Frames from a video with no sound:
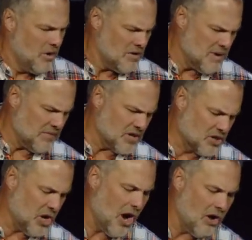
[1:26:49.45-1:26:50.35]
What about
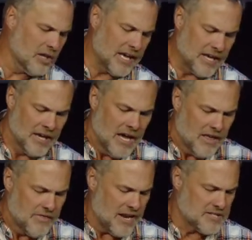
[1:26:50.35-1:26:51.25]
the colleague
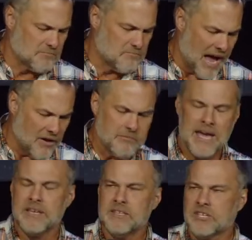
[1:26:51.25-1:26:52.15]
that is
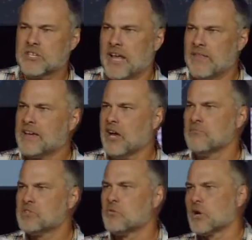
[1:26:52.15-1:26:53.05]
bound by addiction and they
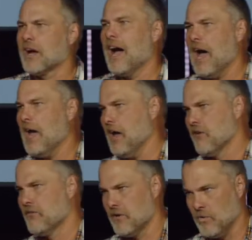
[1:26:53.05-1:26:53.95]
come to work high
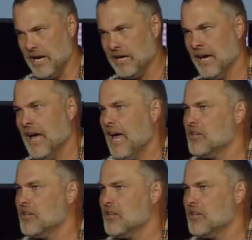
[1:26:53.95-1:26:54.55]
every week